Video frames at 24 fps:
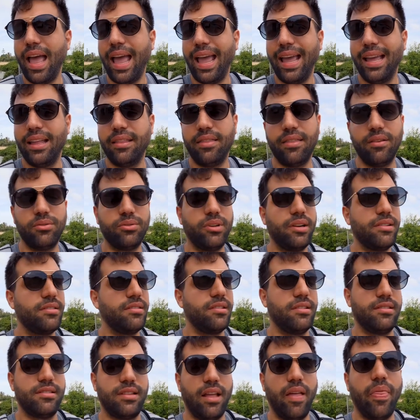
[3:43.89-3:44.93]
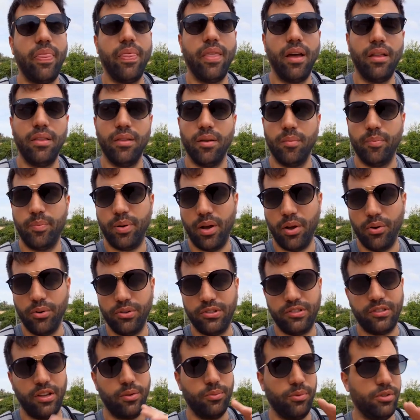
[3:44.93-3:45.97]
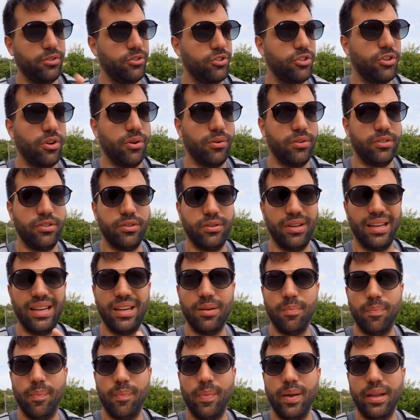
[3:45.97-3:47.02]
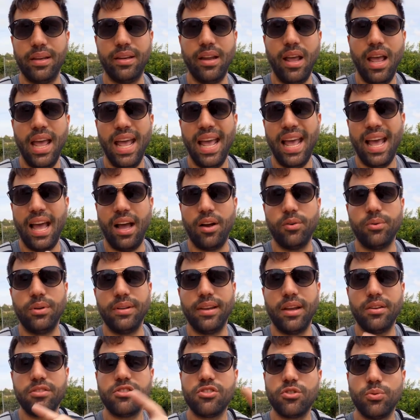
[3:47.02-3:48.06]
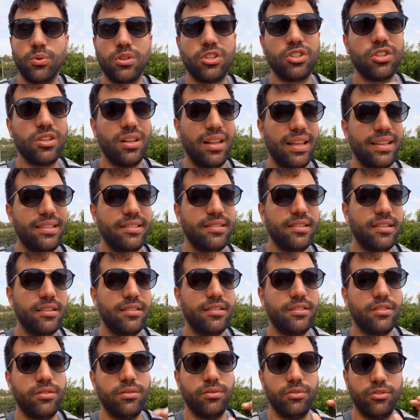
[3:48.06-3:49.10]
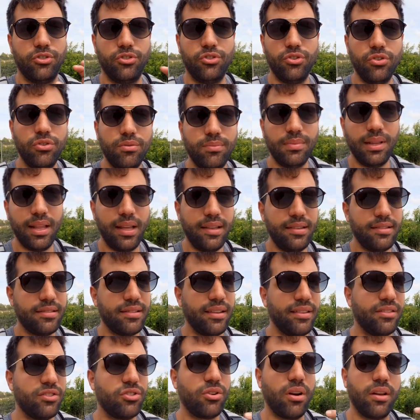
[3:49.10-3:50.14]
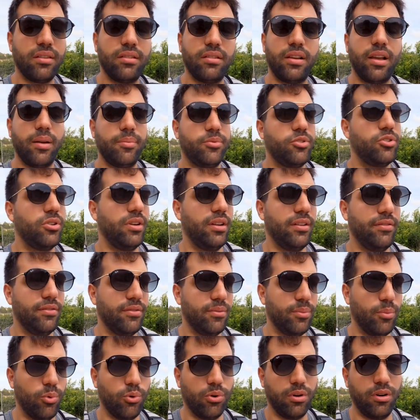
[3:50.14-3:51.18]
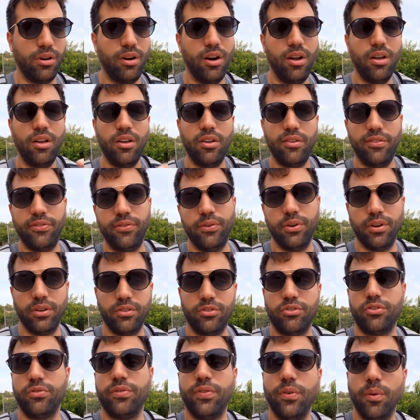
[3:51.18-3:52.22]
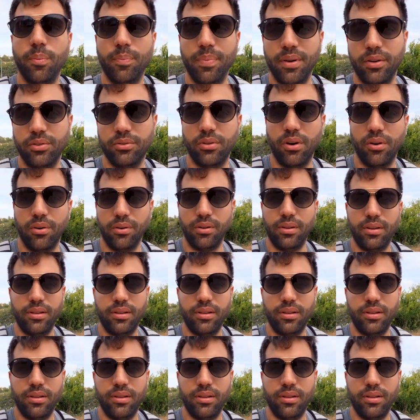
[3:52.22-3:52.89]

And the rest is then done in post. I will show it you in a bit. I will now switch lenses to a zoom lens and try to capture even more footage for b-roll.